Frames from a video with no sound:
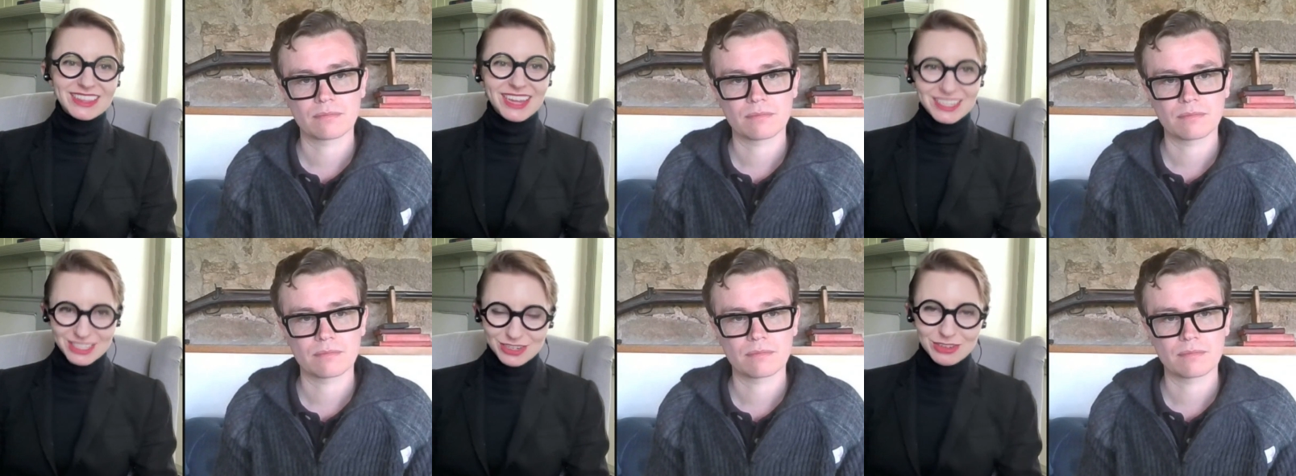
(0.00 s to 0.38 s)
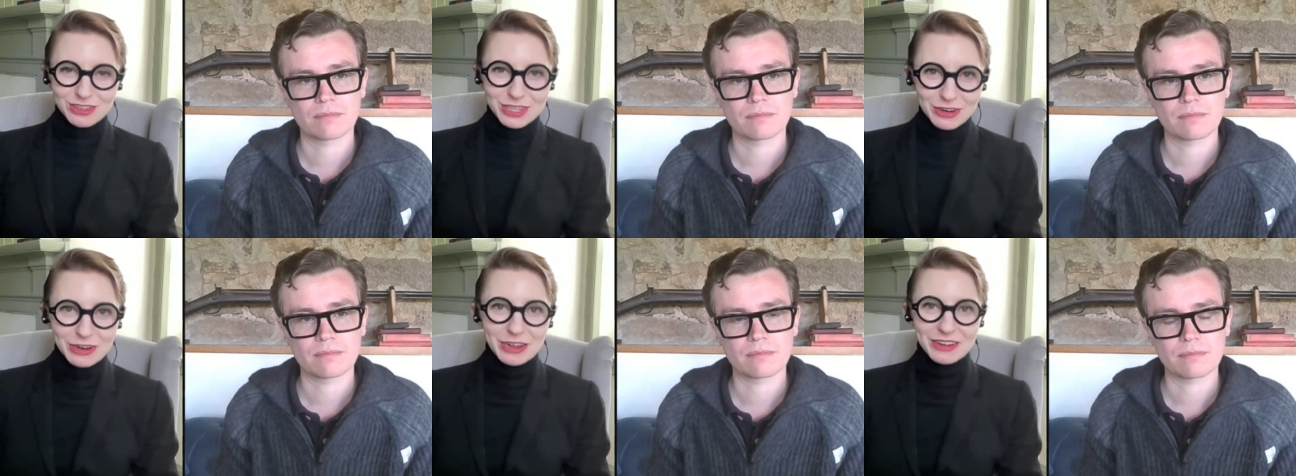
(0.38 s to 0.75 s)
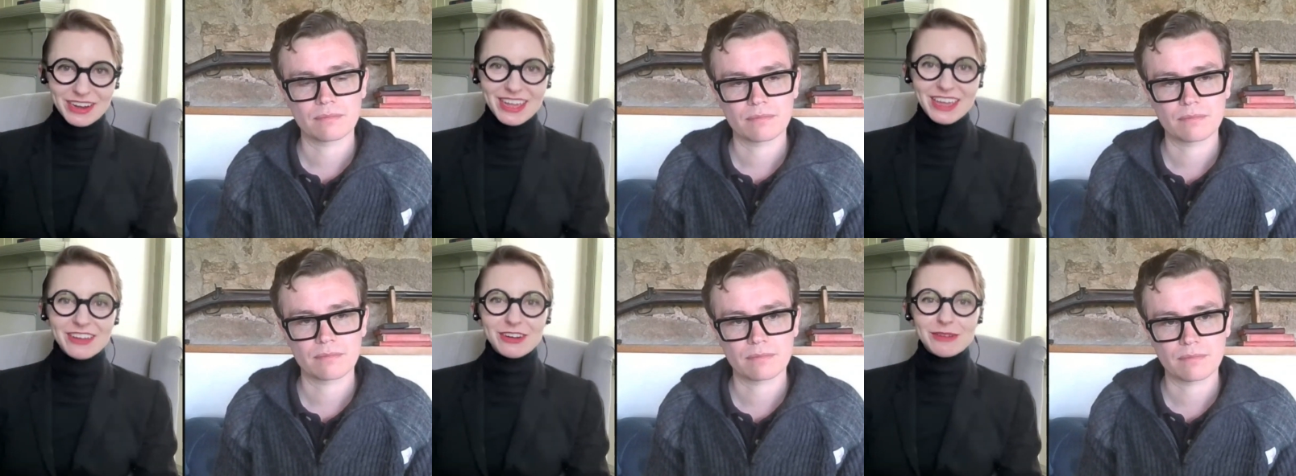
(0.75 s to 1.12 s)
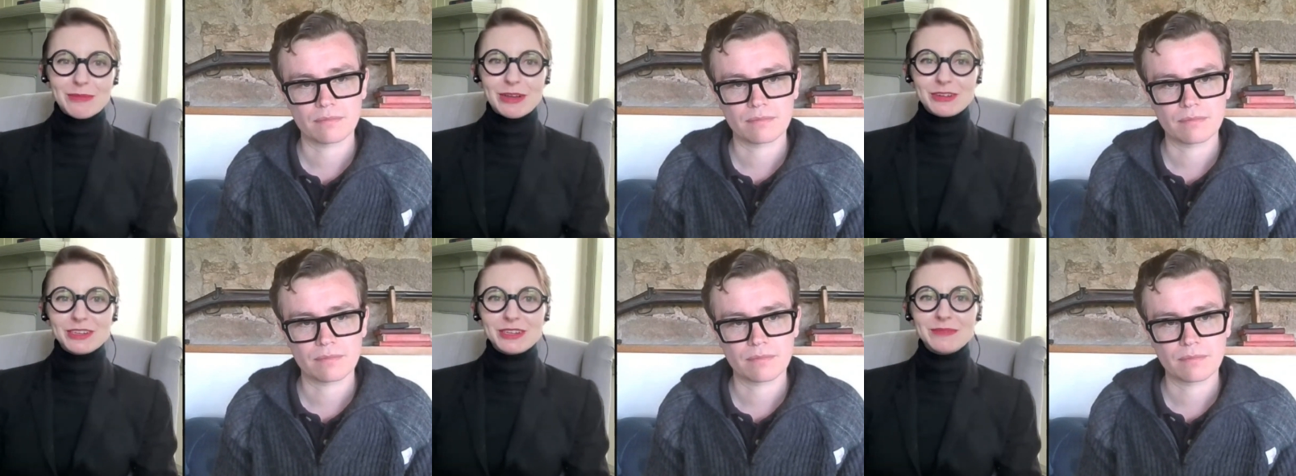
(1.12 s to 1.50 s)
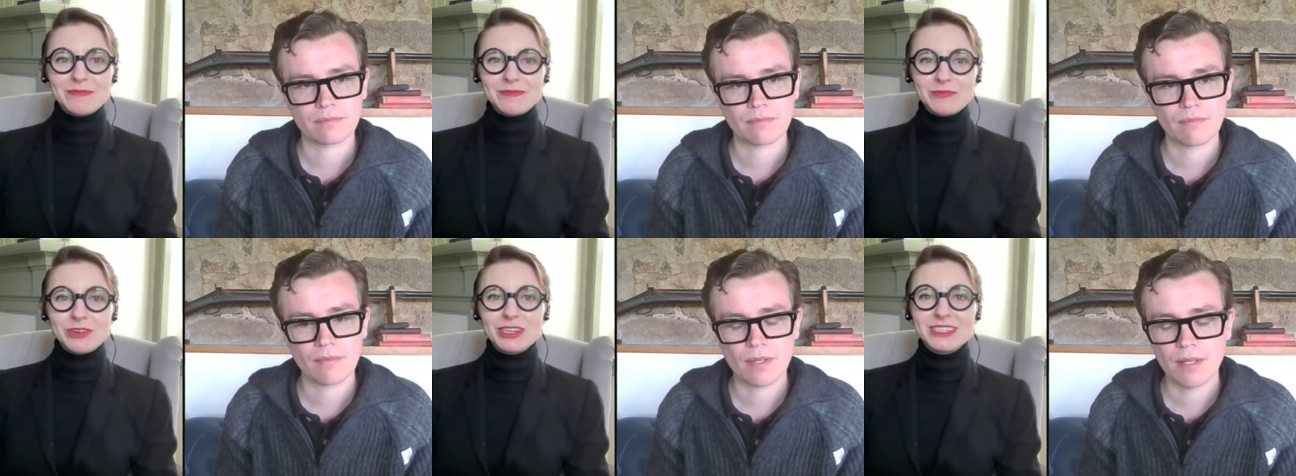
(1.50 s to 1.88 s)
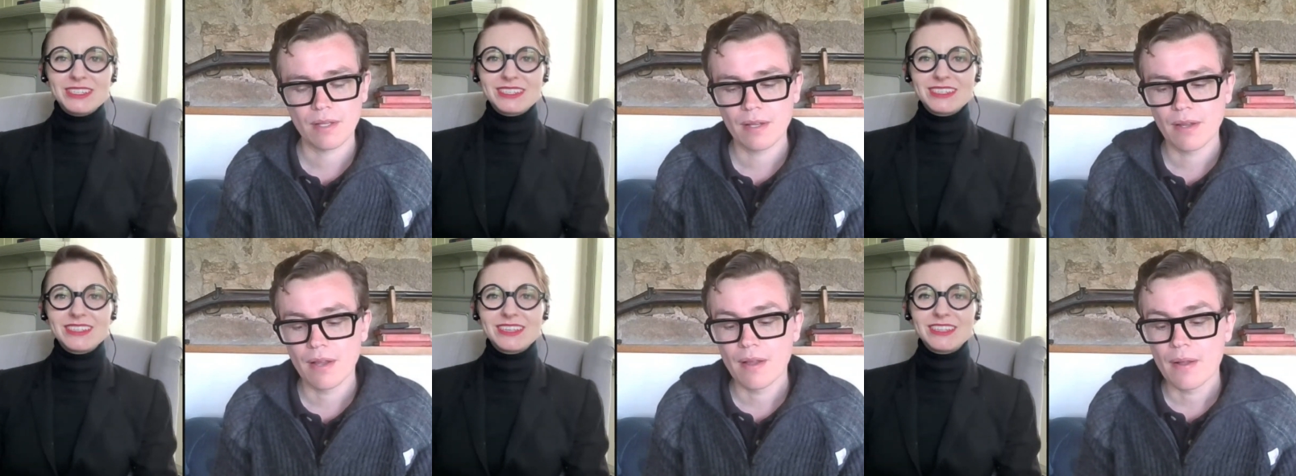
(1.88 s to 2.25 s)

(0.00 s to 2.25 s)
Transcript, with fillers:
Speaker 1: That's your theory on anger, Malcolm. Whereas